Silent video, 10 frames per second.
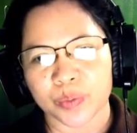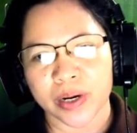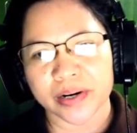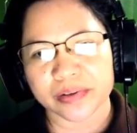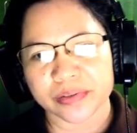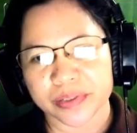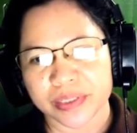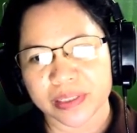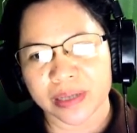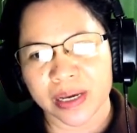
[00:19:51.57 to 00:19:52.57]

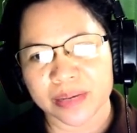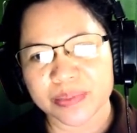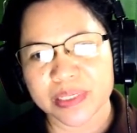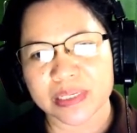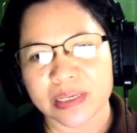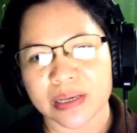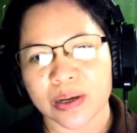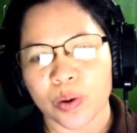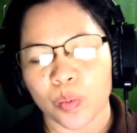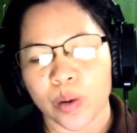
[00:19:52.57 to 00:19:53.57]

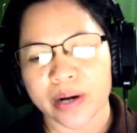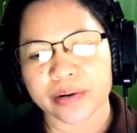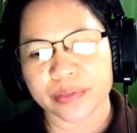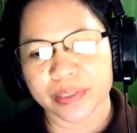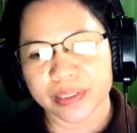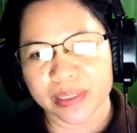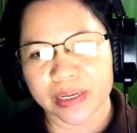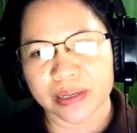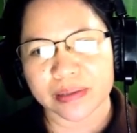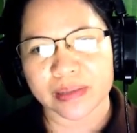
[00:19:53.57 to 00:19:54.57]

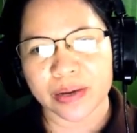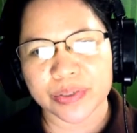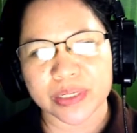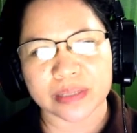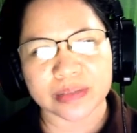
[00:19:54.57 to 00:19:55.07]
130,000